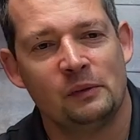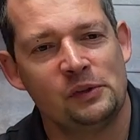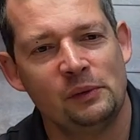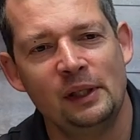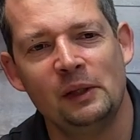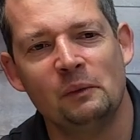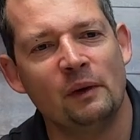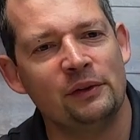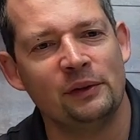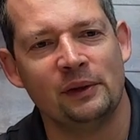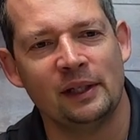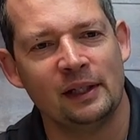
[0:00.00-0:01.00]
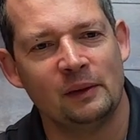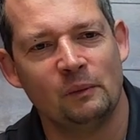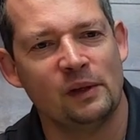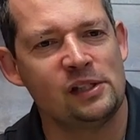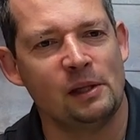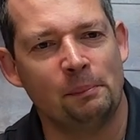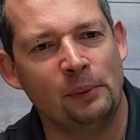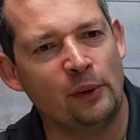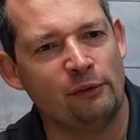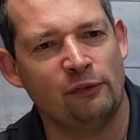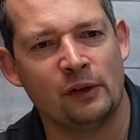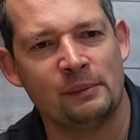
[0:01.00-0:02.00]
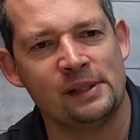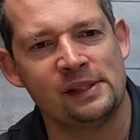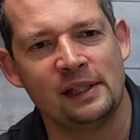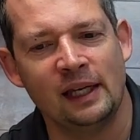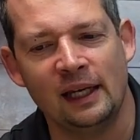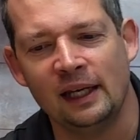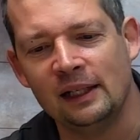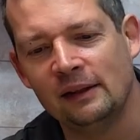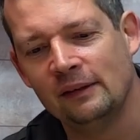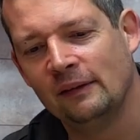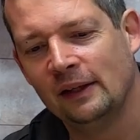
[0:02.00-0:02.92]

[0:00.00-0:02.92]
I was really wondering what's the performance gain